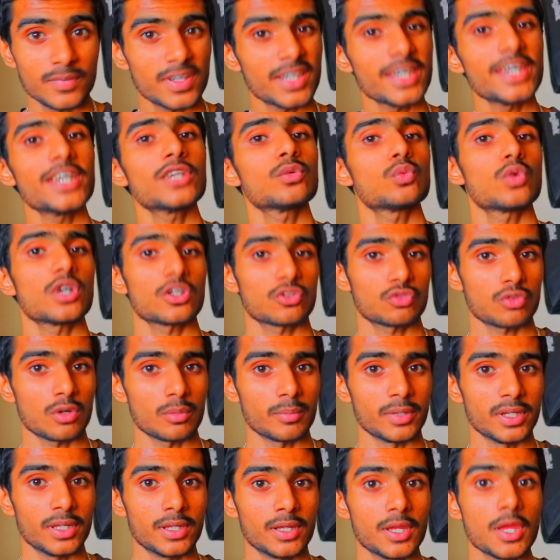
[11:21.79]
It works for
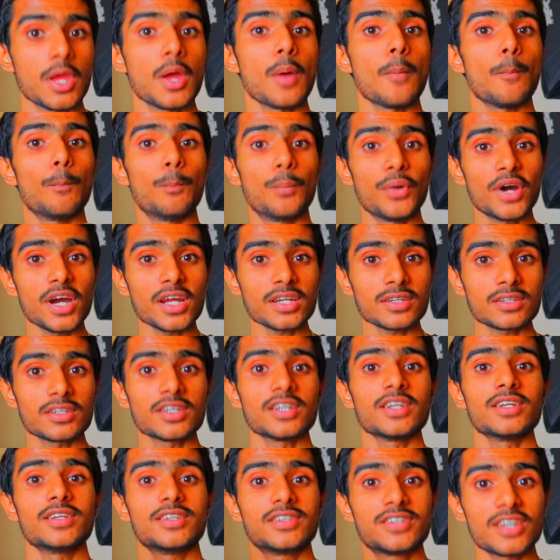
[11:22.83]
me,
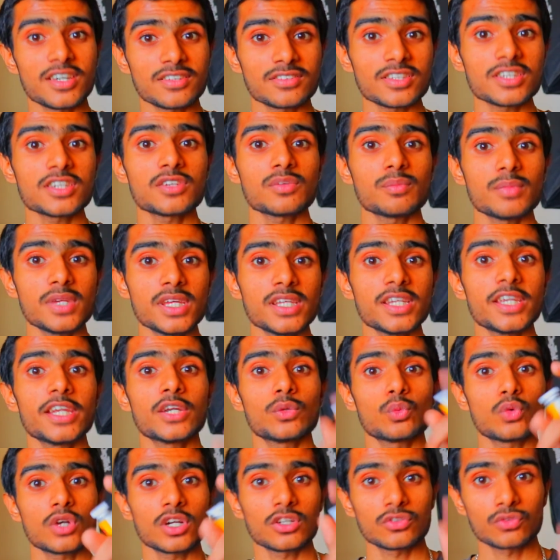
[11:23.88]
but doesn't mean
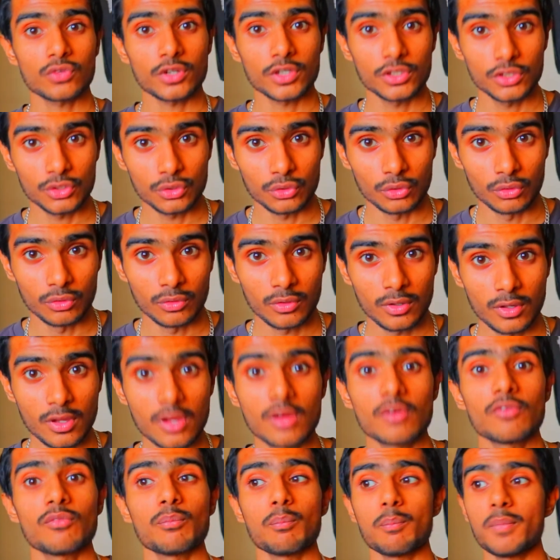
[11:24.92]
it works for you.
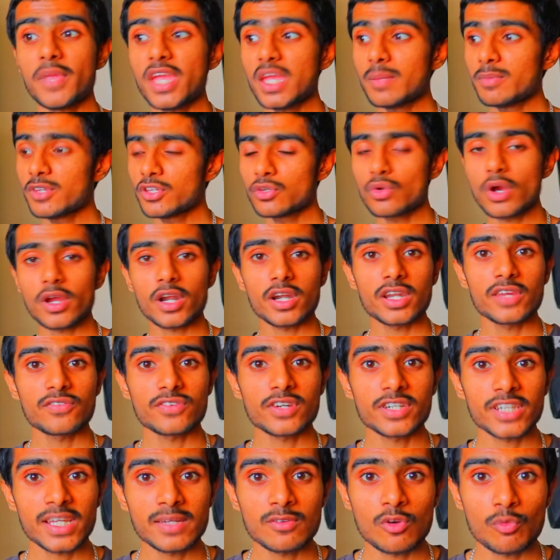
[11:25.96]
Maybe you are a
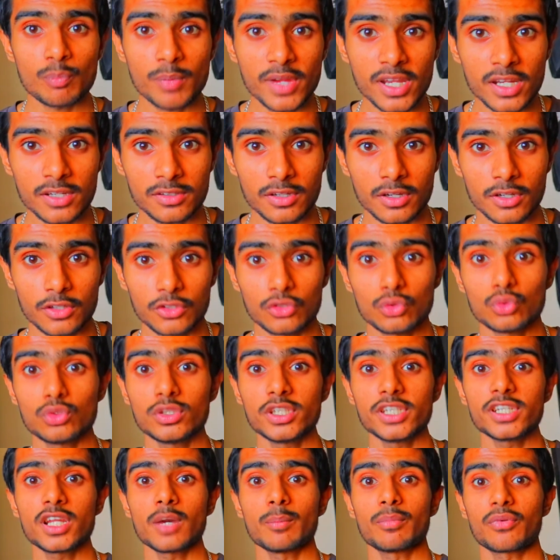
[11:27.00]
different type of painter, you
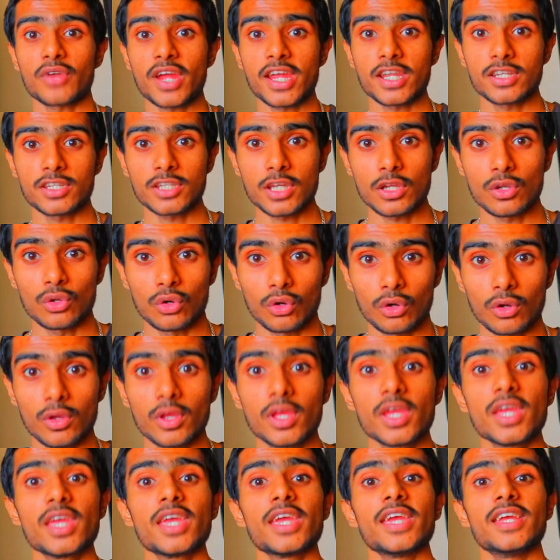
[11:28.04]
need a bright yellow.
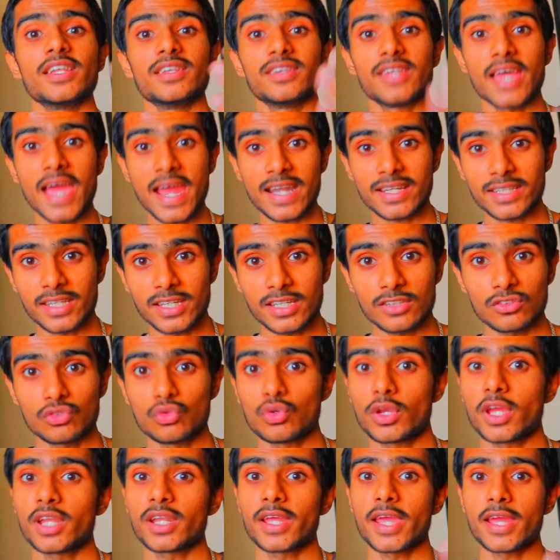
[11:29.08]
In that case, you
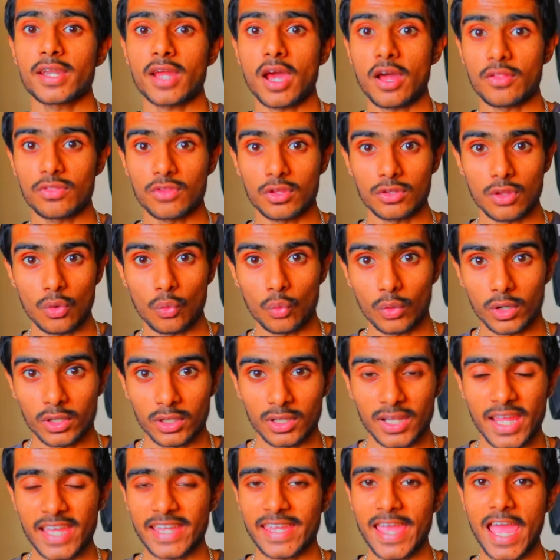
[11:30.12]
can get another one
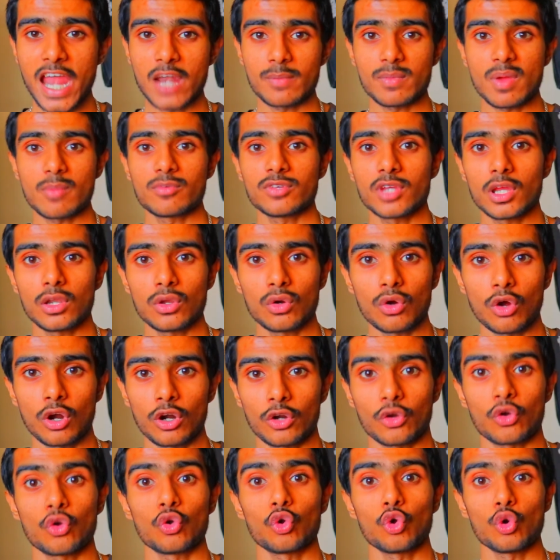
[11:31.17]
like cadmium yellow
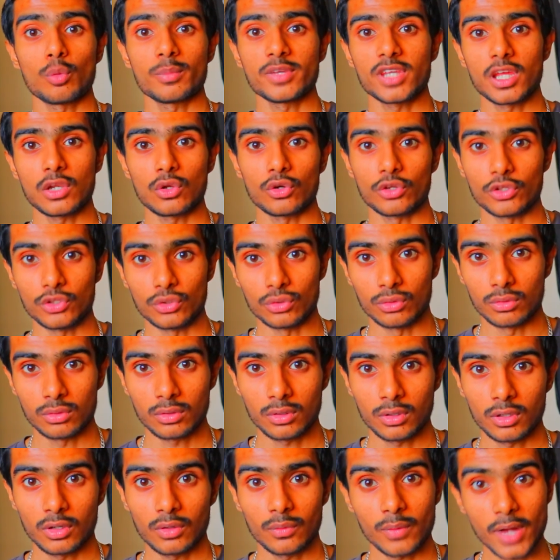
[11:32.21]
or chrome yellow hue,
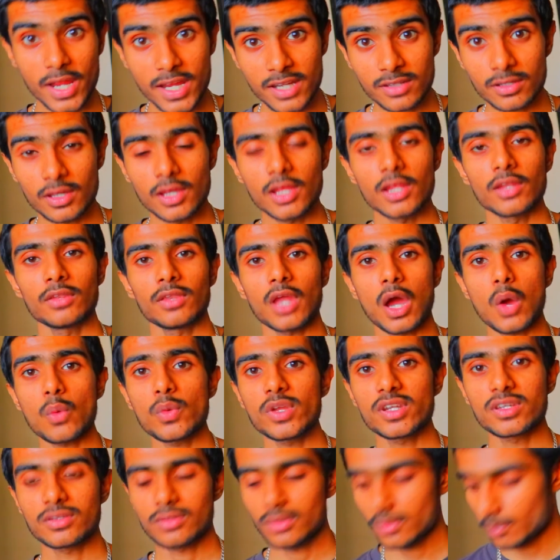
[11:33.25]
right? Now
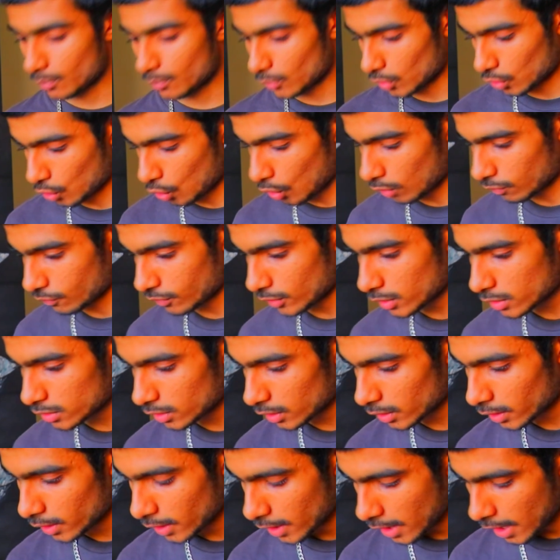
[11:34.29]
we go
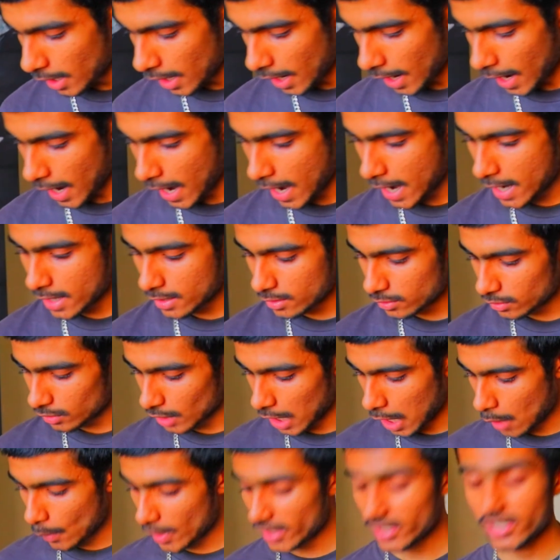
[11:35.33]
further, and
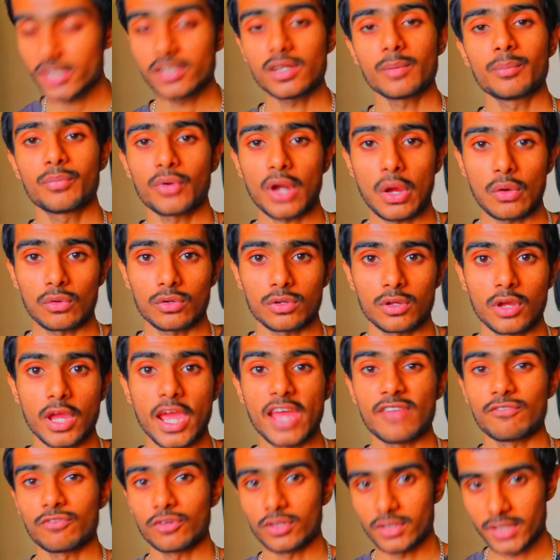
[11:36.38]
now I need a brown,
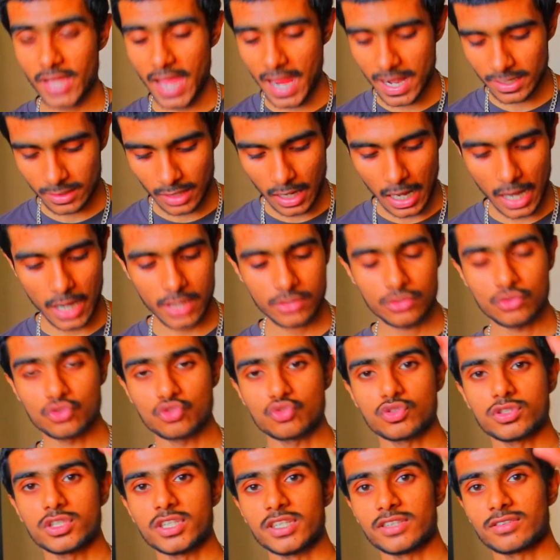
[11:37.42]
and for that I
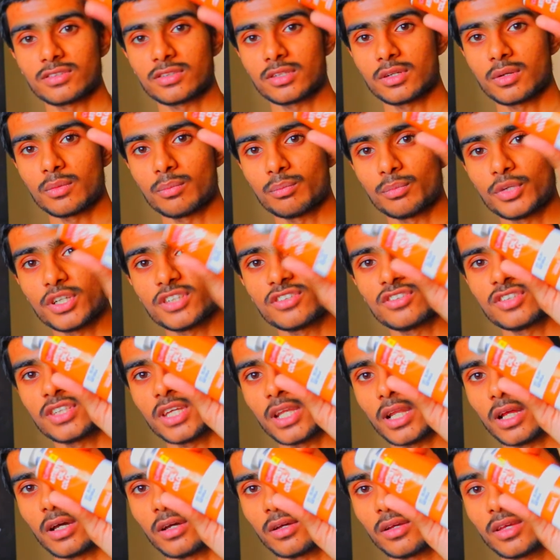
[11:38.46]
used this, burnt
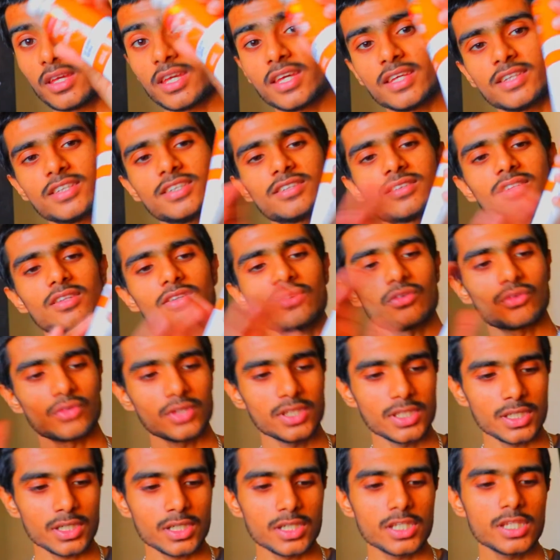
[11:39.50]
sienna. This is a
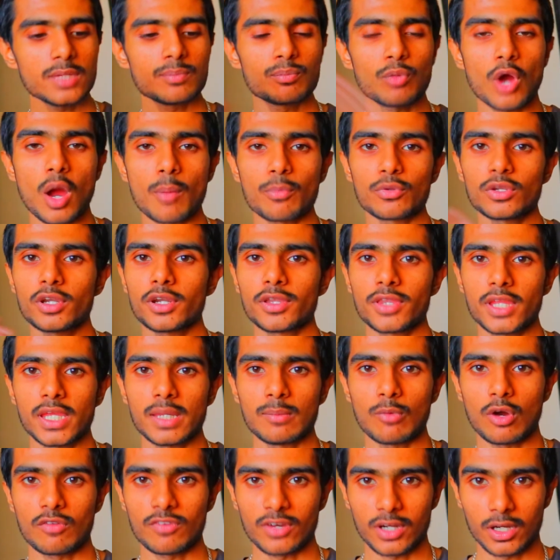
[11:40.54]
really popular
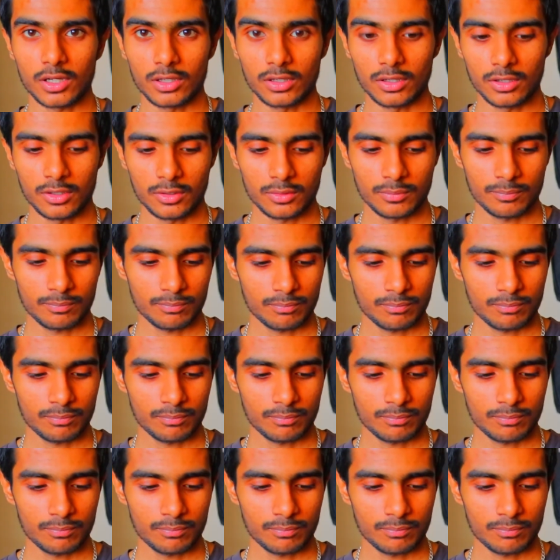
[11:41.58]
name of a color.